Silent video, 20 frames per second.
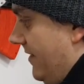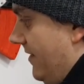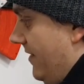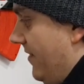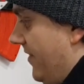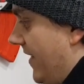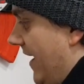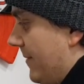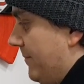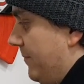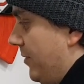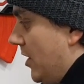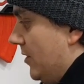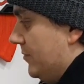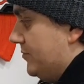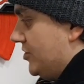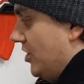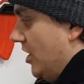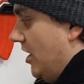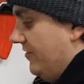That
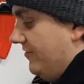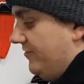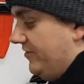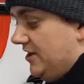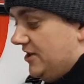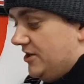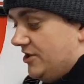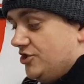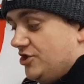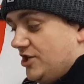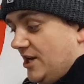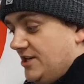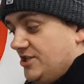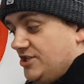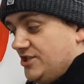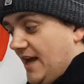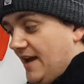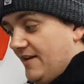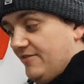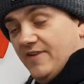pops off. You can
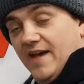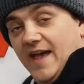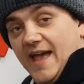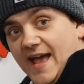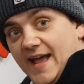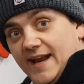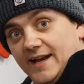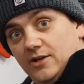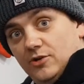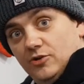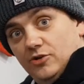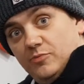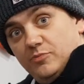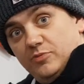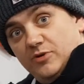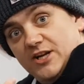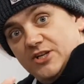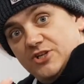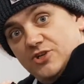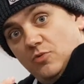change that for any other
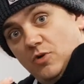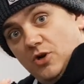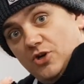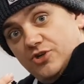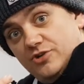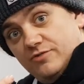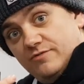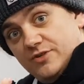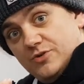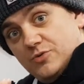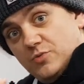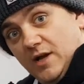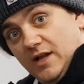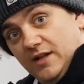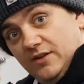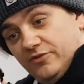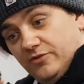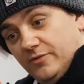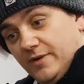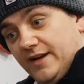pressure washer as
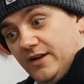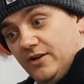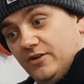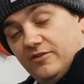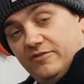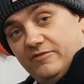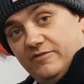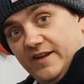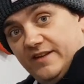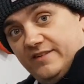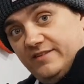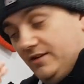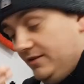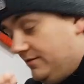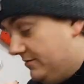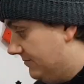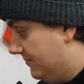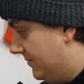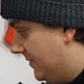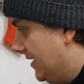well, so any other fitting.